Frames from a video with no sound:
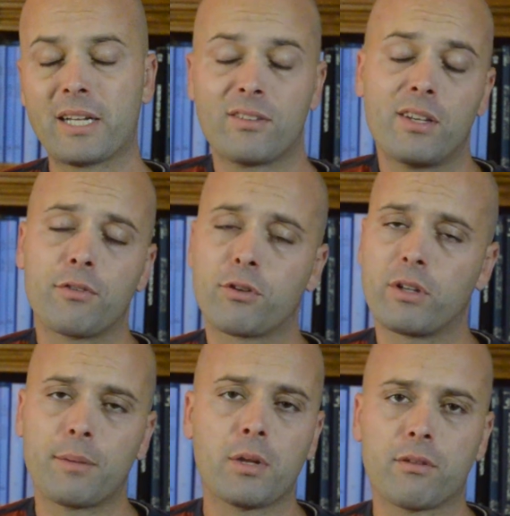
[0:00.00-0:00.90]
it's
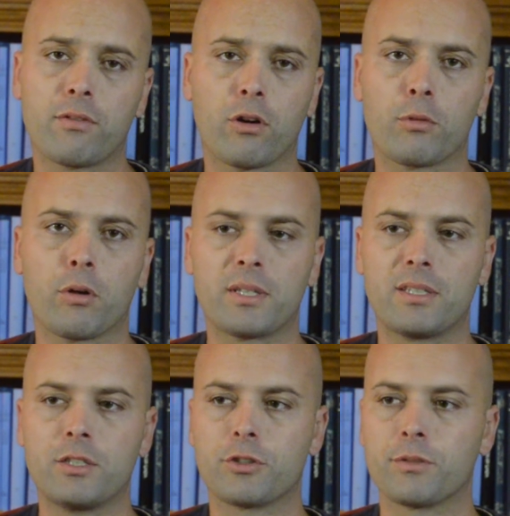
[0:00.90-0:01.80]
difficult. I'm not a farmer, I'm a
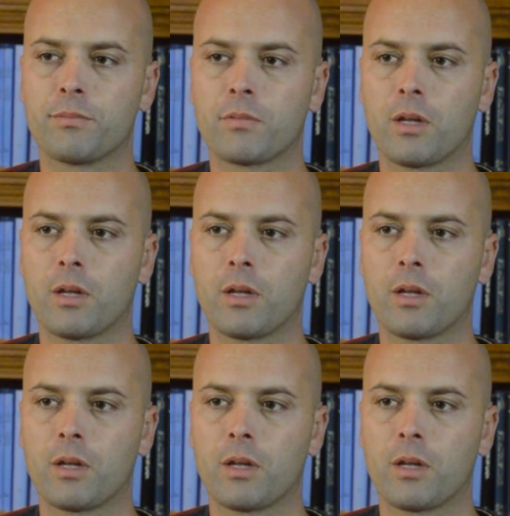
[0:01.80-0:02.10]
teacher.